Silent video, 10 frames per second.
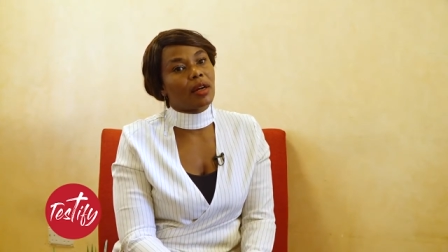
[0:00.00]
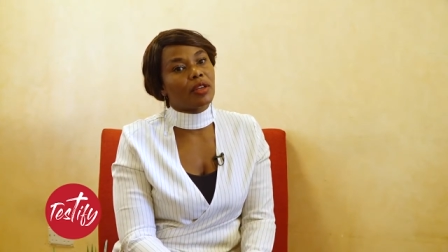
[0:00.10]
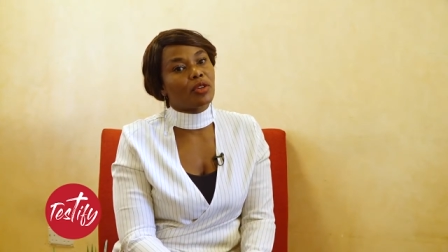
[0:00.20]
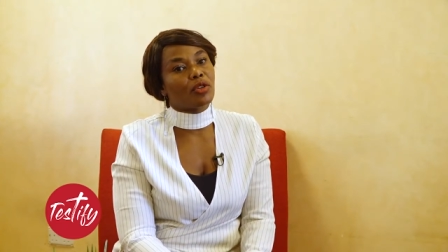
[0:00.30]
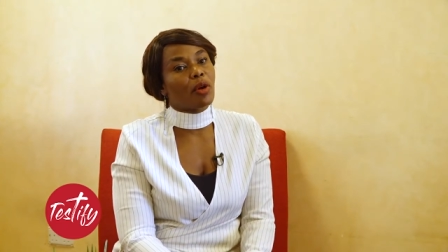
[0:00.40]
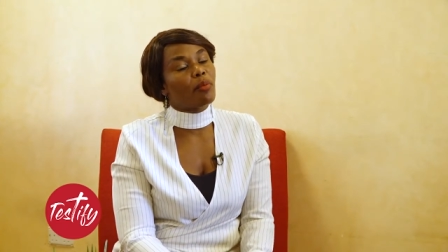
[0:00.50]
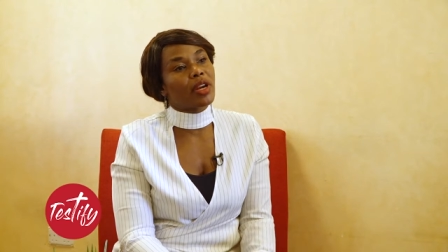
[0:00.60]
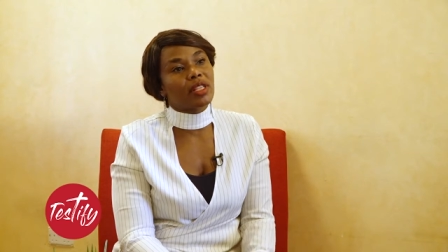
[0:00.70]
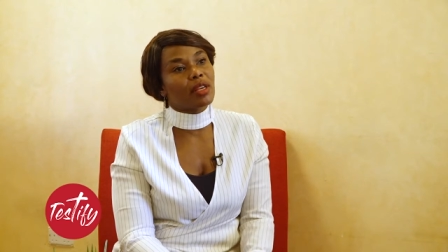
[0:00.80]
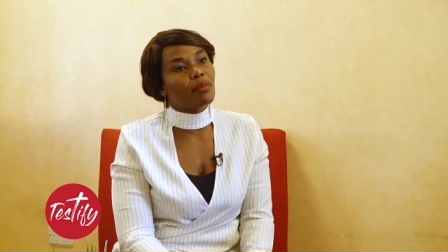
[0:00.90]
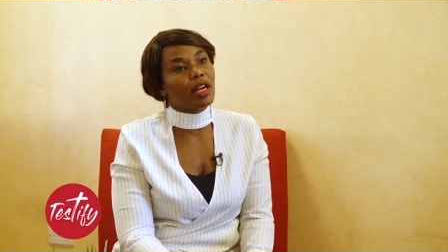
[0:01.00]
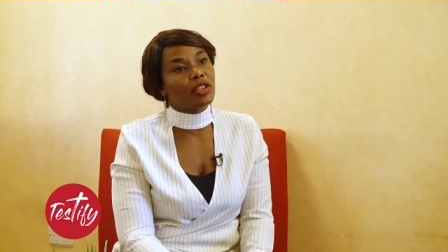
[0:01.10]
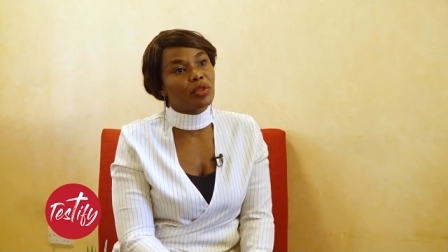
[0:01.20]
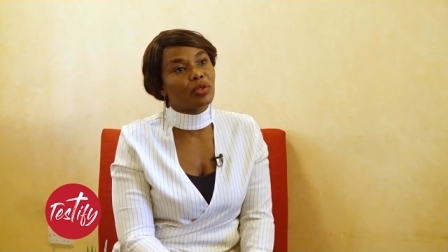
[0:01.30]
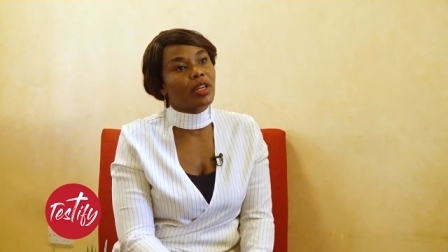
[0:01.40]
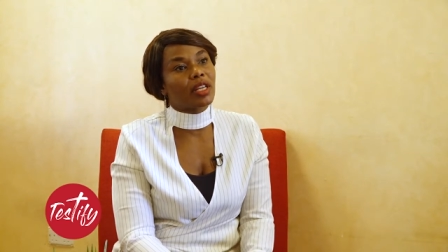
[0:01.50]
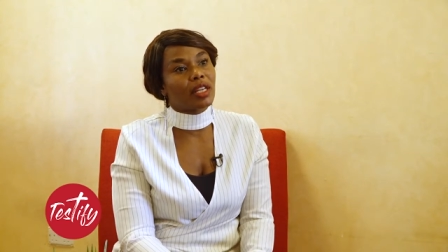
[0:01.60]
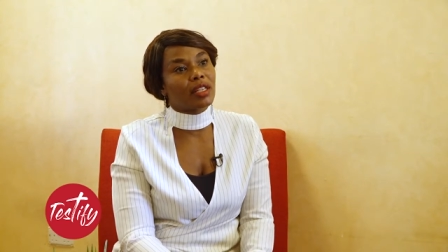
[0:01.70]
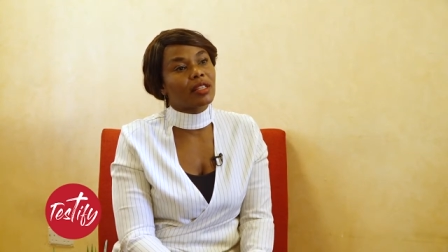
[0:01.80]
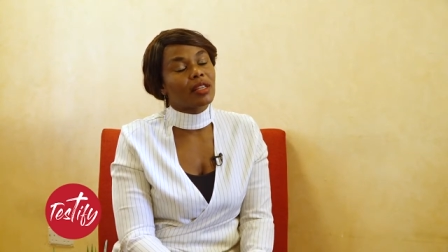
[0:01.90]
you know, embracing my children,
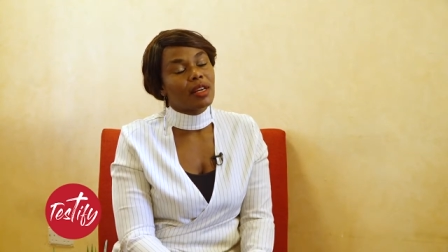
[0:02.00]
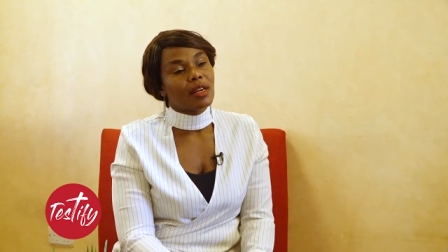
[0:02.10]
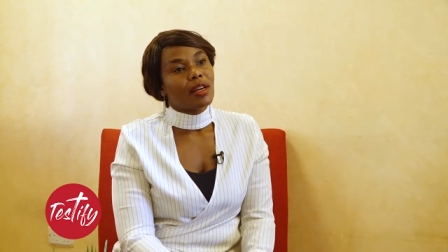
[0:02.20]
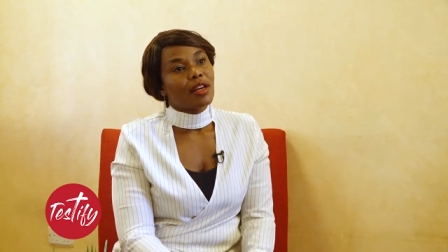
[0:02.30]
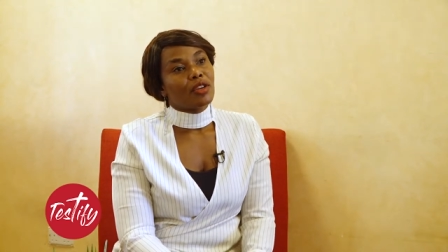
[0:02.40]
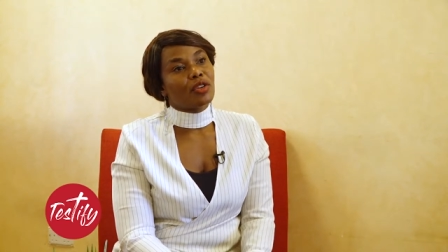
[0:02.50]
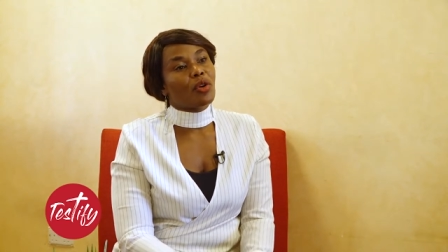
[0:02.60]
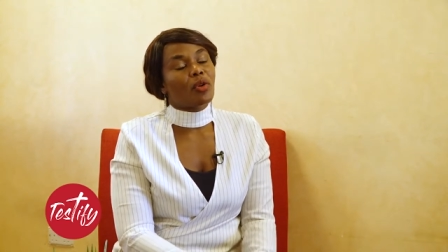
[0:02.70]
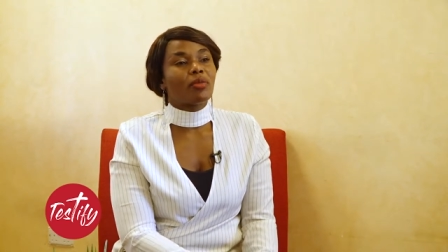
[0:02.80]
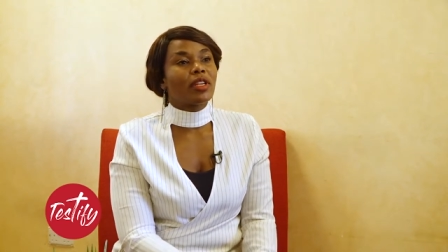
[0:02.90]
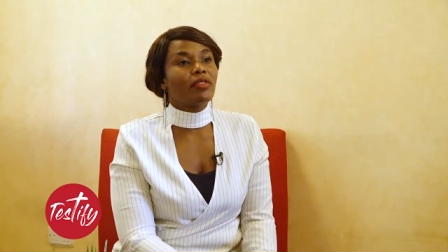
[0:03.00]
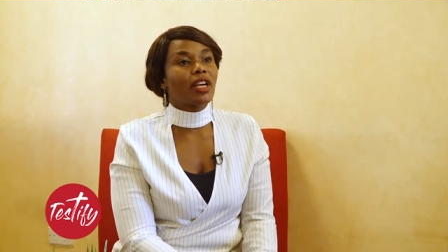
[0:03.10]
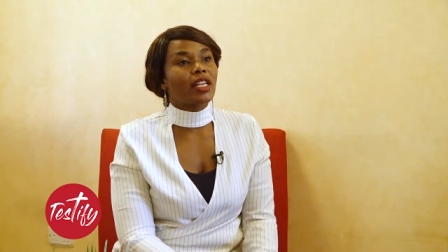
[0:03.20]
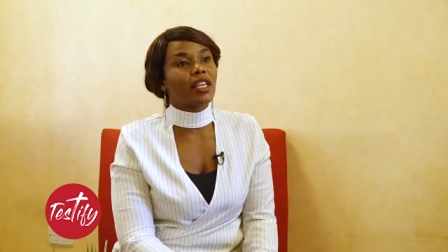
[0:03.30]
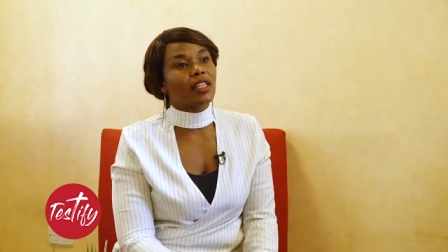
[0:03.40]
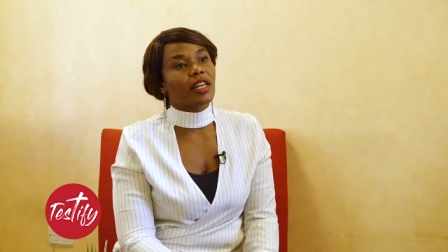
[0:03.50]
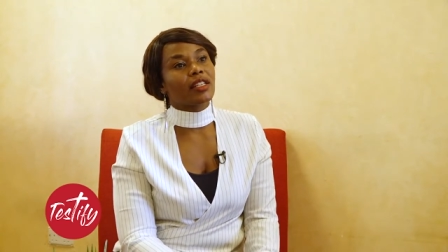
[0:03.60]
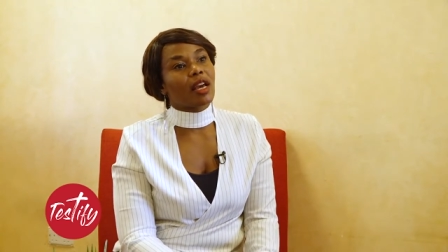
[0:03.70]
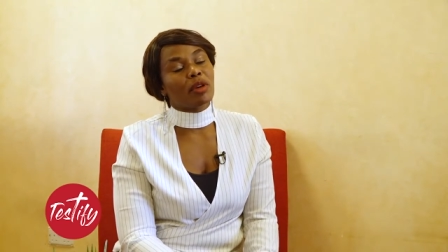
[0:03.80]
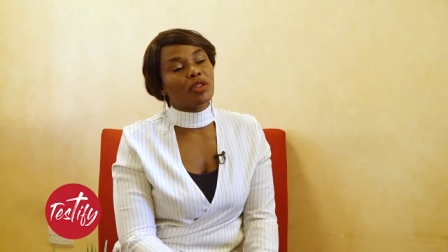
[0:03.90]
and you know, living a day at a
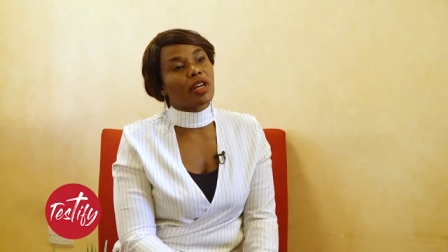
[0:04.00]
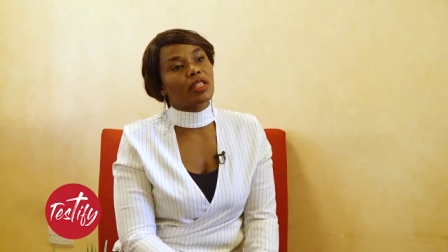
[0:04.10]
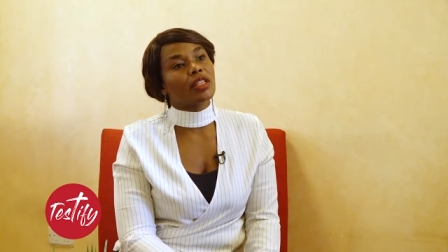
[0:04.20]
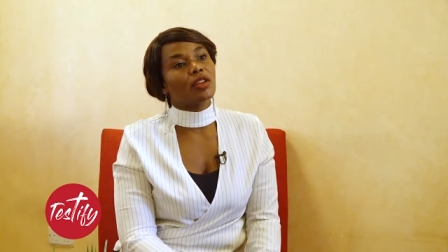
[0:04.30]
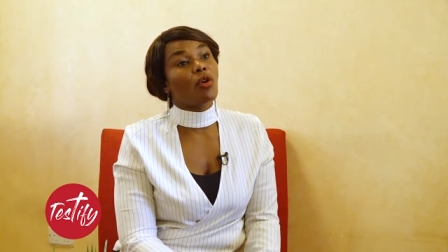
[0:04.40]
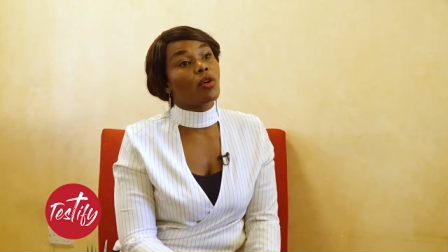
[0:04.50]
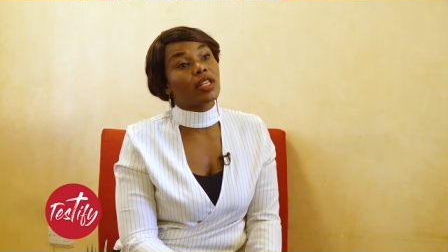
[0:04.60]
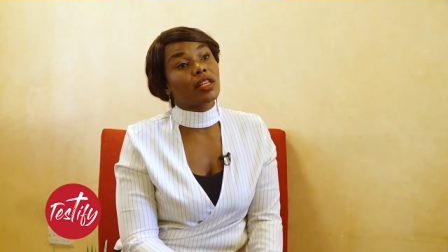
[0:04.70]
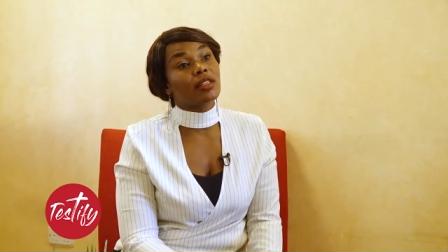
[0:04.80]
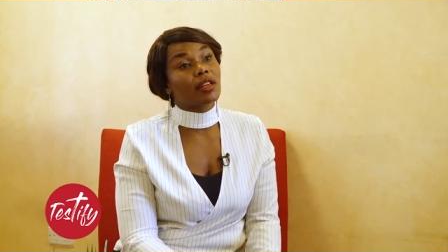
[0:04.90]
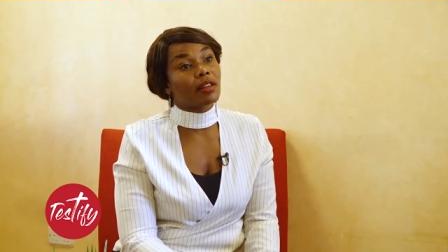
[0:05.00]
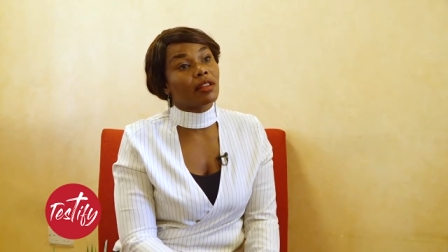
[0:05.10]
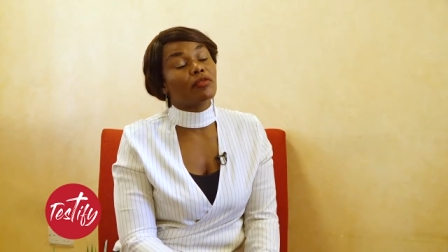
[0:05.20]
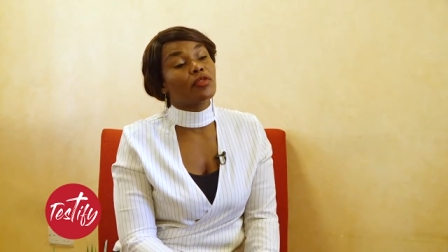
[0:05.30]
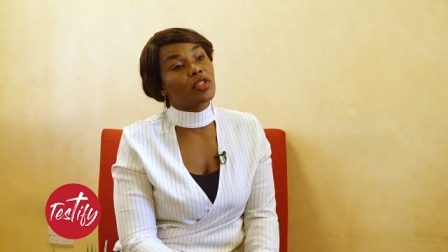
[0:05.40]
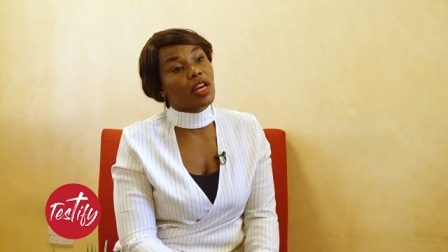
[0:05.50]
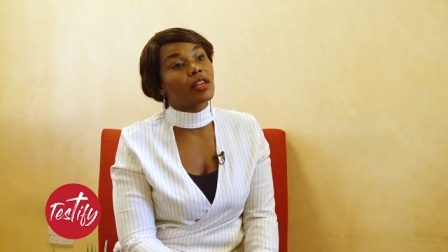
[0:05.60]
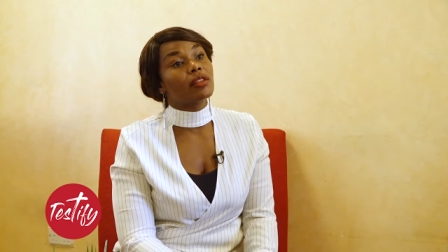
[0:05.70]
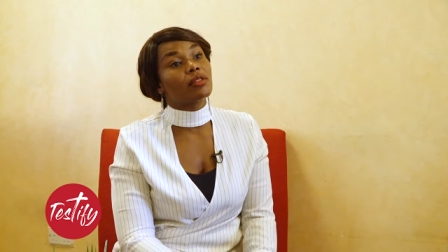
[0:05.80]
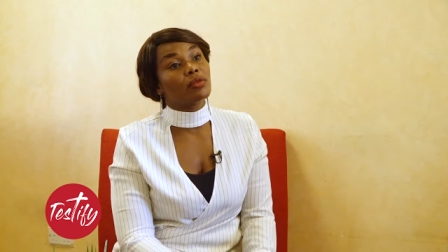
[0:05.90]
time and trusting God that the future
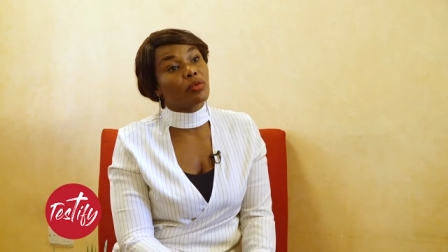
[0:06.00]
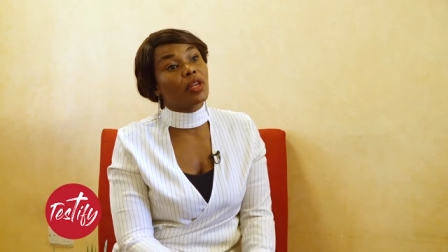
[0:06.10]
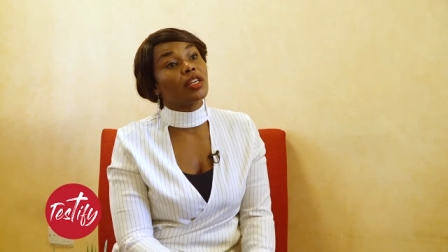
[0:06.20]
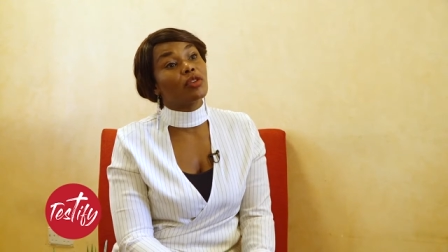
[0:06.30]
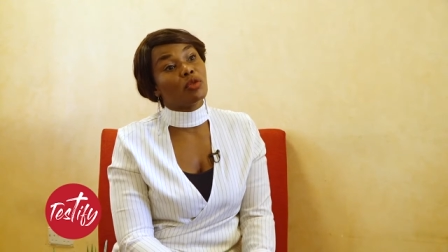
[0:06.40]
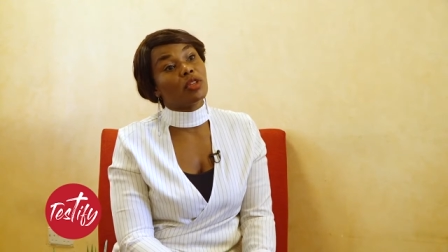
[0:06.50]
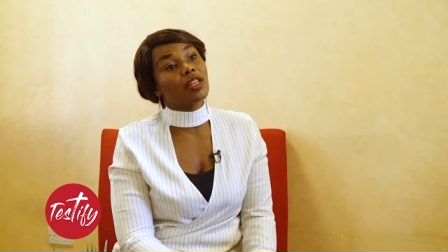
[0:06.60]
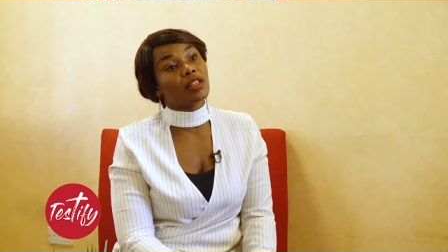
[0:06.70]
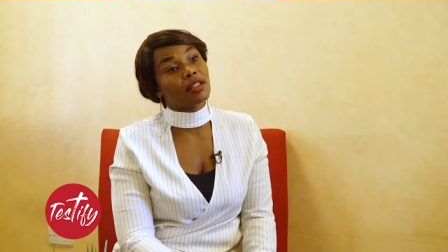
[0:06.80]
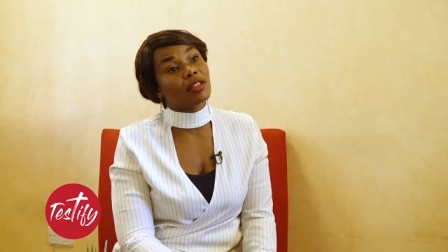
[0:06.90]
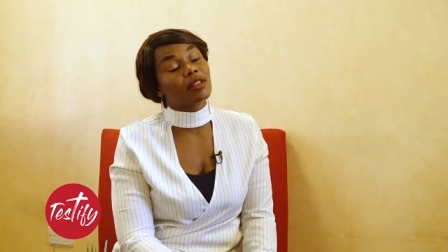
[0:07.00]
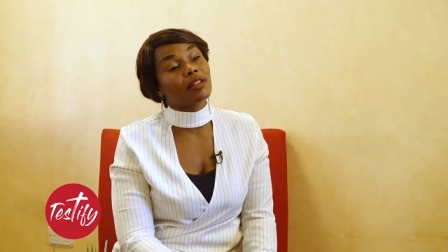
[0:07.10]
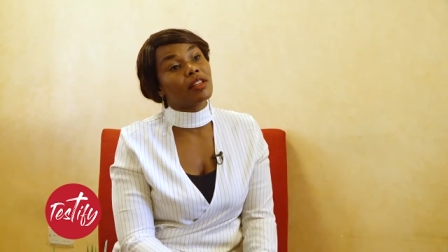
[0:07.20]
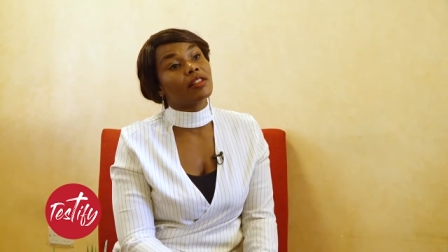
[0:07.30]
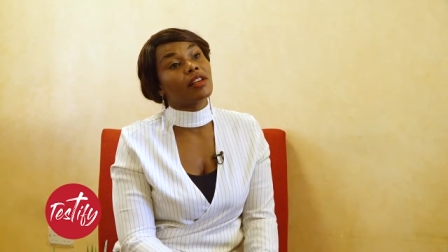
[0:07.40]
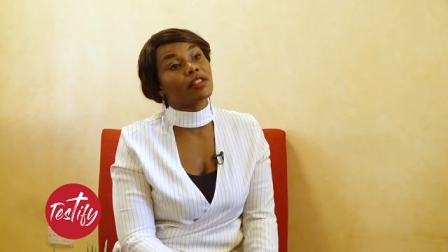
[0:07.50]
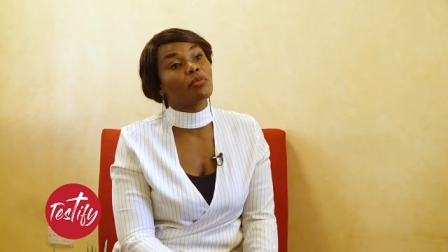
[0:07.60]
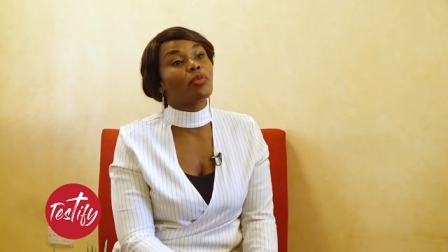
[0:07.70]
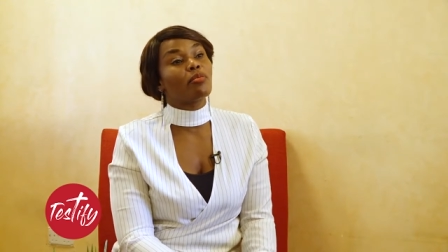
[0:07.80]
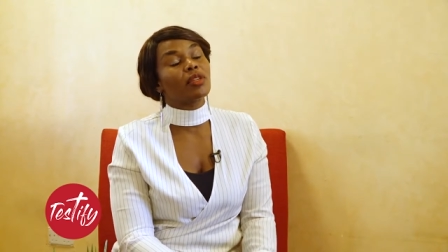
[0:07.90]
is really good, and as
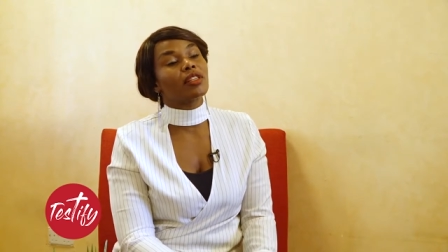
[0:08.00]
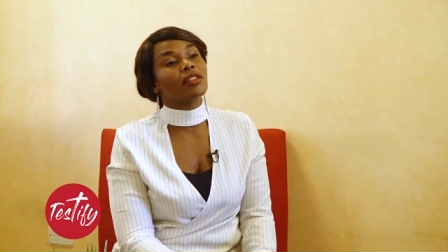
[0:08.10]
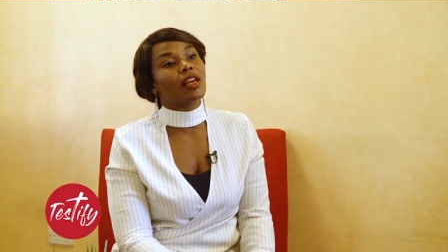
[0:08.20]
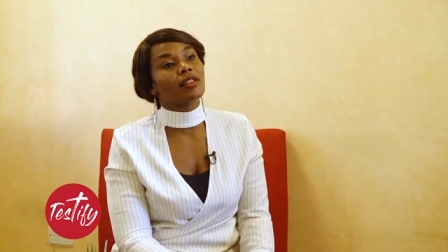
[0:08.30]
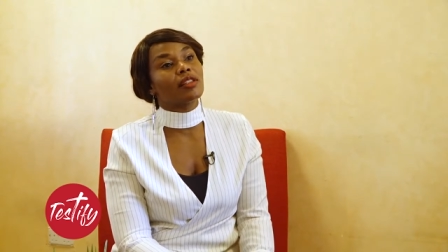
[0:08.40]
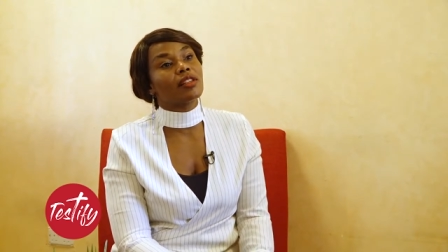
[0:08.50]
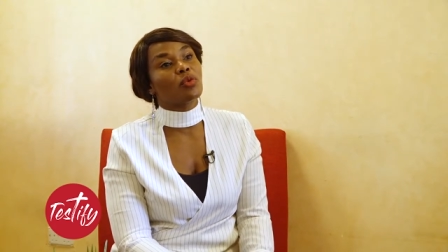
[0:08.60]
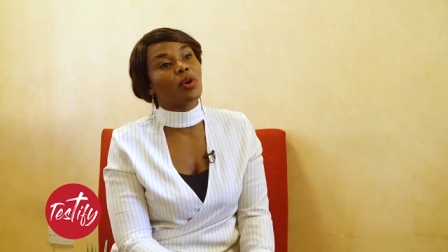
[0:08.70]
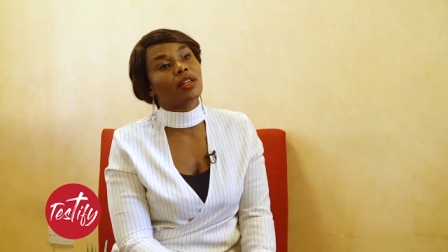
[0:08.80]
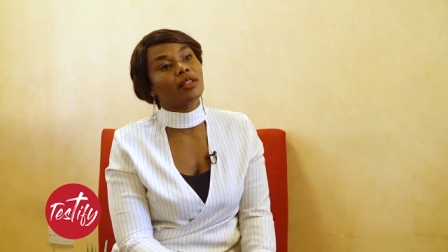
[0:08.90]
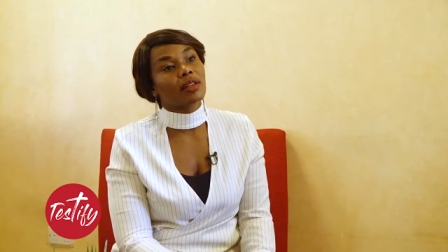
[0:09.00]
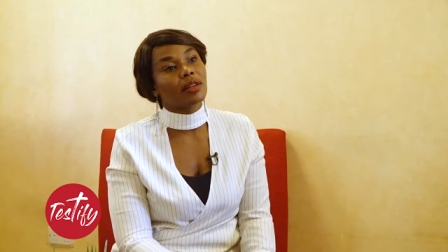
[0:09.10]
he promises us in his word.